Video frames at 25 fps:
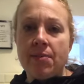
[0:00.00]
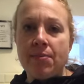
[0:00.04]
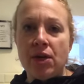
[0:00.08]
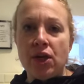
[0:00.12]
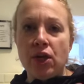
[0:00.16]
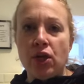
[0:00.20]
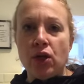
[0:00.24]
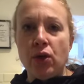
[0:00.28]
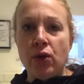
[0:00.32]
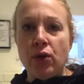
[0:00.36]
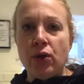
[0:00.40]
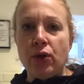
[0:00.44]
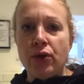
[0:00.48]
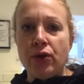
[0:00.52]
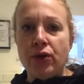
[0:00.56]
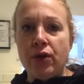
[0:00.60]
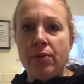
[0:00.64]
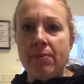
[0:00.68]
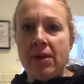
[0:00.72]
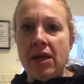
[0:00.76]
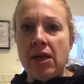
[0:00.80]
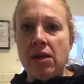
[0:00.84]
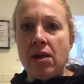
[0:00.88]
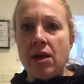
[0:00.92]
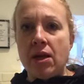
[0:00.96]
I'm going to cook
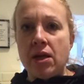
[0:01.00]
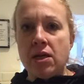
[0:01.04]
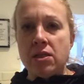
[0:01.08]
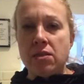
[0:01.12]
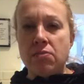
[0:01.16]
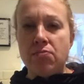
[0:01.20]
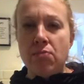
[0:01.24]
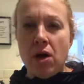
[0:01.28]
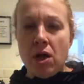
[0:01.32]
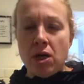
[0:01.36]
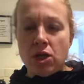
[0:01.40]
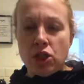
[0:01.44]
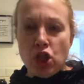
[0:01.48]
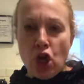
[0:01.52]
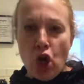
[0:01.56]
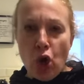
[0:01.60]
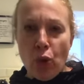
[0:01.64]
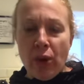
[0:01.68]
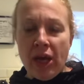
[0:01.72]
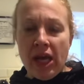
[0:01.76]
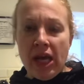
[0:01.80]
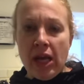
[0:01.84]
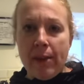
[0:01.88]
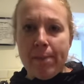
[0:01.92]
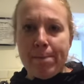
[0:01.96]
them in like a
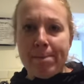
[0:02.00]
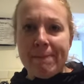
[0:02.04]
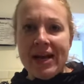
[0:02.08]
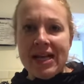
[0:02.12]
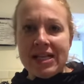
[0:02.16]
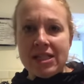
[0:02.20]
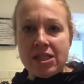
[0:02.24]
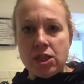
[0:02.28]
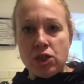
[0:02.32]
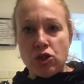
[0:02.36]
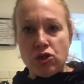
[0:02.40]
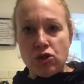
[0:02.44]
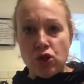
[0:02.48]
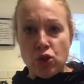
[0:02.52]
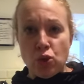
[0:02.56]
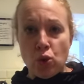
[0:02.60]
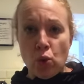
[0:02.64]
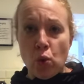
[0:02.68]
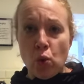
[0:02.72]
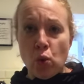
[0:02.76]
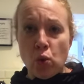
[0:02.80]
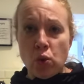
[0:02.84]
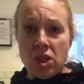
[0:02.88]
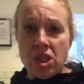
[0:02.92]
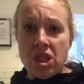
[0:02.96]
tomato-y pasta
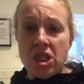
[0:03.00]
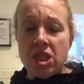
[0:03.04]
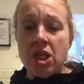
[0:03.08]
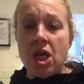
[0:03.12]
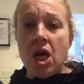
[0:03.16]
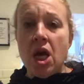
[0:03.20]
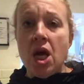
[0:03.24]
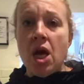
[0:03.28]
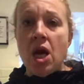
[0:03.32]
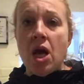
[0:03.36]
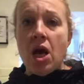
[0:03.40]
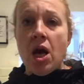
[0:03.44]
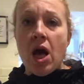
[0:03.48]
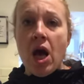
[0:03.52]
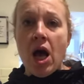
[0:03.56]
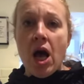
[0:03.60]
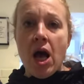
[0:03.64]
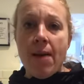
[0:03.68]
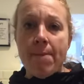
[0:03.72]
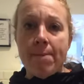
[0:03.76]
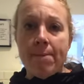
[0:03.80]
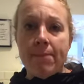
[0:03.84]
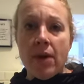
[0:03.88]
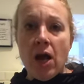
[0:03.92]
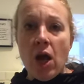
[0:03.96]
sauce,
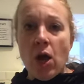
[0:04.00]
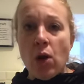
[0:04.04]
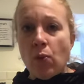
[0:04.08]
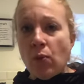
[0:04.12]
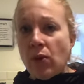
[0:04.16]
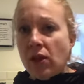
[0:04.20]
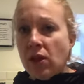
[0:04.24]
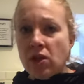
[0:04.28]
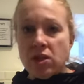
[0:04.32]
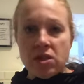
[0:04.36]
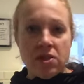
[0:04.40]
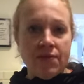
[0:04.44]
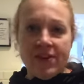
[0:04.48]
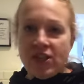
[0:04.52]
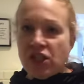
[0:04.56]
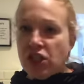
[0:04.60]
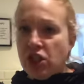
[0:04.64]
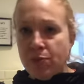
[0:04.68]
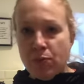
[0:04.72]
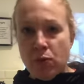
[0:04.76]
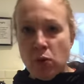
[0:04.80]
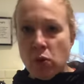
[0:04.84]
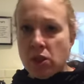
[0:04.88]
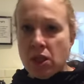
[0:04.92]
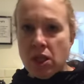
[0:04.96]
like with lots of
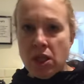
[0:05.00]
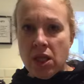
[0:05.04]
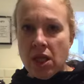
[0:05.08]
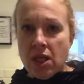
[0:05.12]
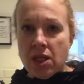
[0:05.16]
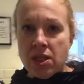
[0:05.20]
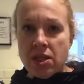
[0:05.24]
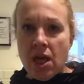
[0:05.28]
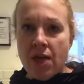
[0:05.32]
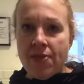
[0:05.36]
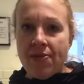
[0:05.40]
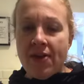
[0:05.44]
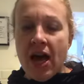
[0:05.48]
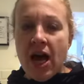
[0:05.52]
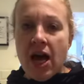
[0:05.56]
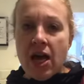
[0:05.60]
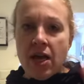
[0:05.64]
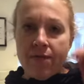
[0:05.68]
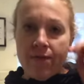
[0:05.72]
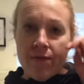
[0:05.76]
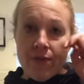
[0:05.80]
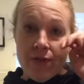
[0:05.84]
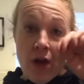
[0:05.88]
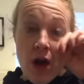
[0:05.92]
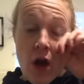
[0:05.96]
vegetables and things like
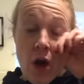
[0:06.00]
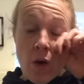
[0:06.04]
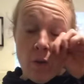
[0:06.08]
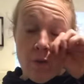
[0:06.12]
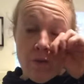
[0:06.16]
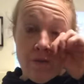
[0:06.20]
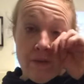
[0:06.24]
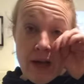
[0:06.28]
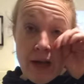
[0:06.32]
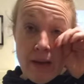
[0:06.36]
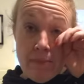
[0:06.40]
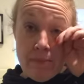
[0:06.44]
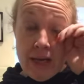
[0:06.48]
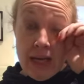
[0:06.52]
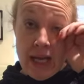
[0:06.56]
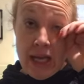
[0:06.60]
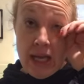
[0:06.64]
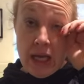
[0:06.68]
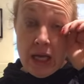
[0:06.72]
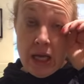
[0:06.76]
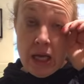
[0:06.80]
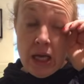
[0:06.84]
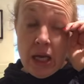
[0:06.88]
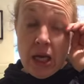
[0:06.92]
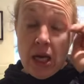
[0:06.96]
that for the whole
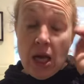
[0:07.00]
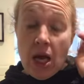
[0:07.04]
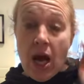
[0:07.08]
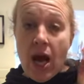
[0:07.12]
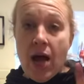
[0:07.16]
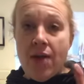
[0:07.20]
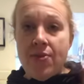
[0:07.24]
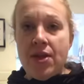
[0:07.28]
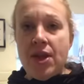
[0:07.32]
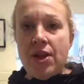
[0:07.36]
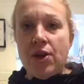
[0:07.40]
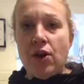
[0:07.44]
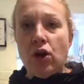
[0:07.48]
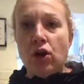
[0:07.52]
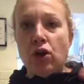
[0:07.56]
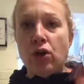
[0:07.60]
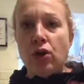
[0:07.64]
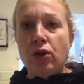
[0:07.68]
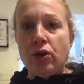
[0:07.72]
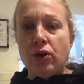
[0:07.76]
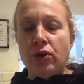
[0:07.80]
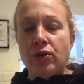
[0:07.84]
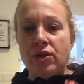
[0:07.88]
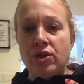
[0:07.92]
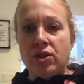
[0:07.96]
family. And then I'll
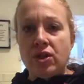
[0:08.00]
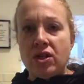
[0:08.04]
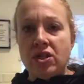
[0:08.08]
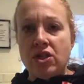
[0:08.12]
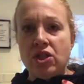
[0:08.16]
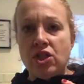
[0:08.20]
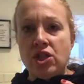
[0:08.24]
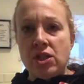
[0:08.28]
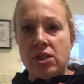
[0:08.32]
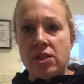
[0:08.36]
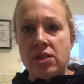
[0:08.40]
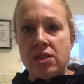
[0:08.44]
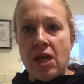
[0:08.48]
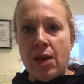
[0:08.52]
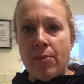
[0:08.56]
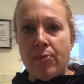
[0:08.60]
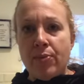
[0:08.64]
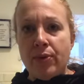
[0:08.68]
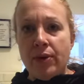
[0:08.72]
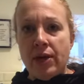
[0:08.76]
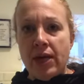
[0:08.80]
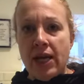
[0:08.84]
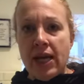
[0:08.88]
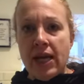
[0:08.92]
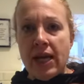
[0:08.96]
cook the sausages
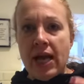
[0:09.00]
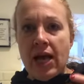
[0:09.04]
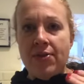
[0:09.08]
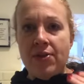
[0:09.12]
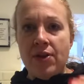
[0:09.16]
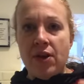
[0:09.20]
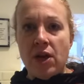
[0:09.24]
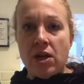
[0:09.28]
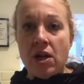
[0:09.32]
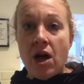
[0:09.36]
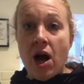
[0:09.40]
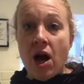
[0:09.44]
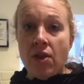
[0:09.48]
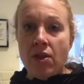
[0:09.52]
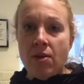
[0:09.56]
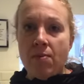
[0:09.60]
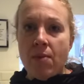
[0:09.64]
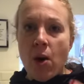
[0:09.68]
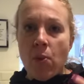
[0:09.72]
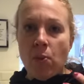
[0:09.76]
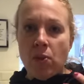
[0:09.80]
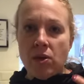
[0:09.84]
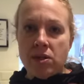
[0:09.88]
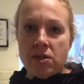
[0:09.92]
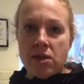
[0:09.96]
separately and then I cut them
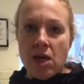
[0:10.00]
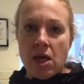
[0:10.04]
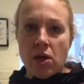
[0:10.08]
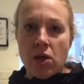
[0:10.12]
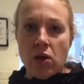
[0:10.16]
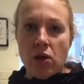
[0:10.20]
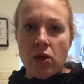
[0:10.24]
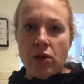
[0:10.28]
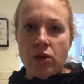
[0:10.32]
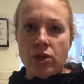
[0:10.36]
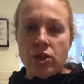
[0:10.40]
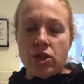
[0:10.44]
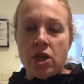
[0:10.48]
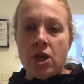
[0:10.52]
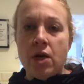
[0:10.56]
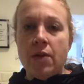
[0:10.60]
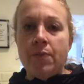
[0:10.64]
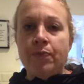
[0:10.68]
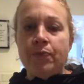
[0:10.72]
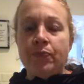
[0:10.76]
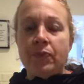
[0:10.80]
up once they're cooked.